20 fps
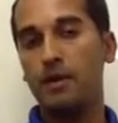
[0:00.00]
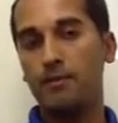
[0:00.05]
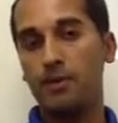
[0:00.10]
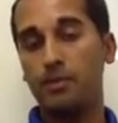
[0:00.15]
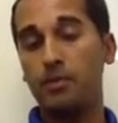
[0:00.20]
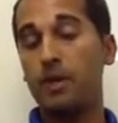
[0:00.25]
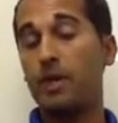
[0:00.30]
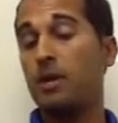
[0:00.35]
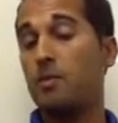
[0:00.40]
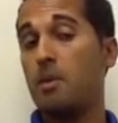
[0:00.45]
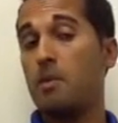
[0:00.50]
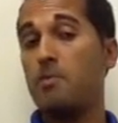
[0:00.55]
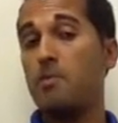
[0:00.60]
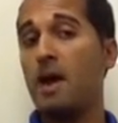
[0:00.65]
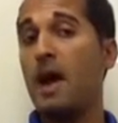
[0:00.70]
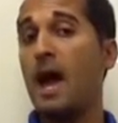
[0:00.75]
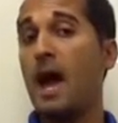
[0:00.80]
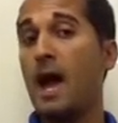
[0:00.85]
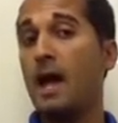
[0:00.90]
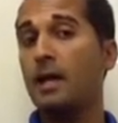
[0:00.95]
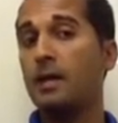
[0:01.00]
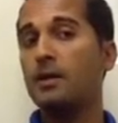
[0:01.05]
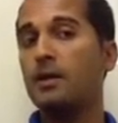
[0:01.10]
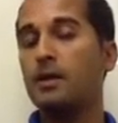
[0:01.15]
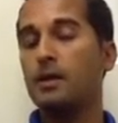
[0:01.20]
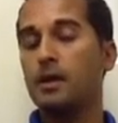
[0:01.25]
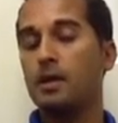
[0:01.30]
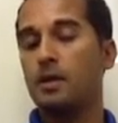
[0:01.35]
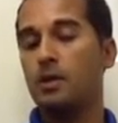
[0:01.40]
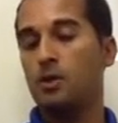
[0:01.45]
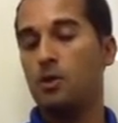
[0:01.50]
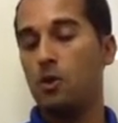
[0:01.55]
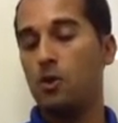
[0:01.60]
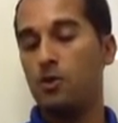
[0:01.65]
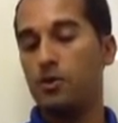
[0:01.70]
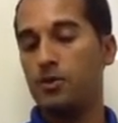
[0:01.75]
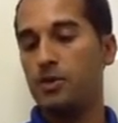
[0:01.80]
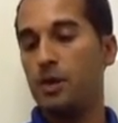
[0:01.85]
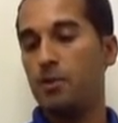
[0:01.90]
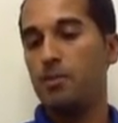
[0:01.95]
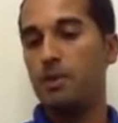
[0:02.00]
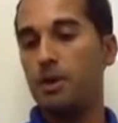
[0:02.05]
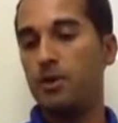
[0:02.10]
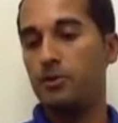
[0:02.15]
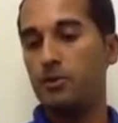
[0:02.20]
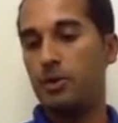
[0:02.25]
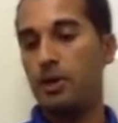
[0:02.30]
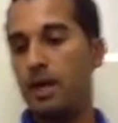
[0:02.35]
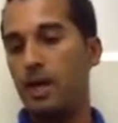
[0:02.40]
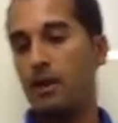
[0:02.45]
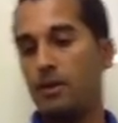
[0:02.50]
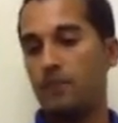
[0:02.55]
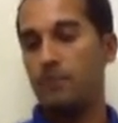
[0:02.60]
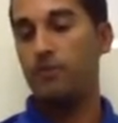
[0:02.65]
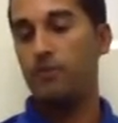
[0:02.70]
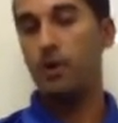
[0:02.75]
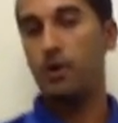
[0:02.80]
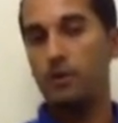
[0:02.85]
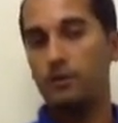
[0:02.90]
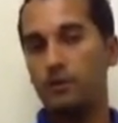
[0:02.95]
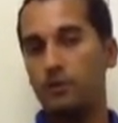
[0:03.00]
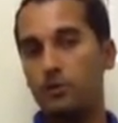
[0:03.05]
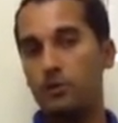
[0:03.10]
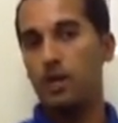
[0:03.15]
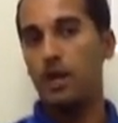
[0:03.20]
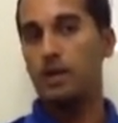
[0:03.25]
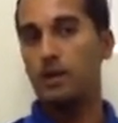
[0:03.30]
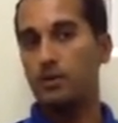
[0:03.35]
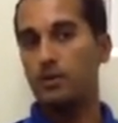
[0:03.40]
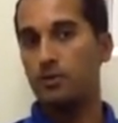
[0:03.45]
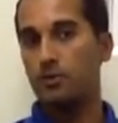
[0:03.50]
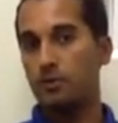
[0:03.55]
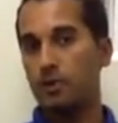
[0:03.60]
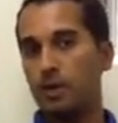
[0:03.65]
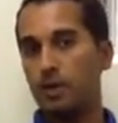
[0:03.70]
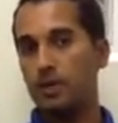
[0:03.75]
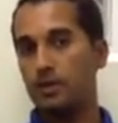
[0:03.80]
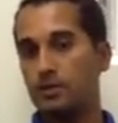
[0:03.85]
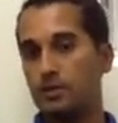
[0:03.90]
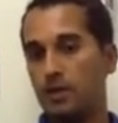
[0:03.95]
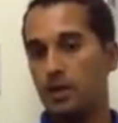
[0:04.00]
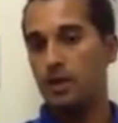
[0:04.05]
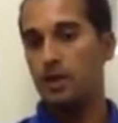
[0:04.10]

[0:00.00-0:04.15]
If I'm laying on my back, you hold the dumbbell in your hand in front of you at 90 degrees,